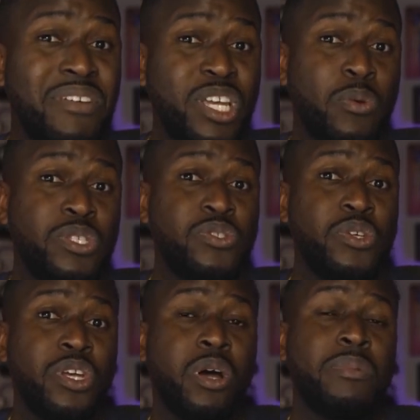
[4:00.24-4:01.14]
have any questions
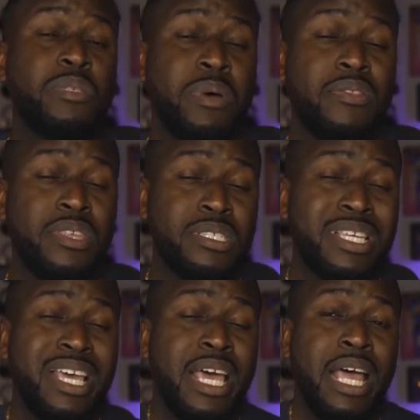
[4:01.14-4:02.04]
or any comments about
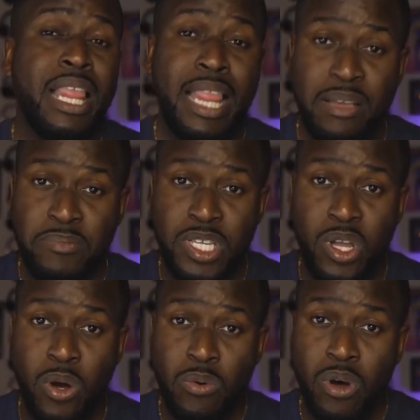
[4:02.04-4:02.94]
this, let me
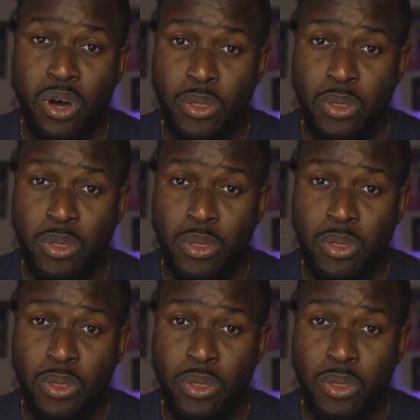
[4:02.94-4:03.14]
know.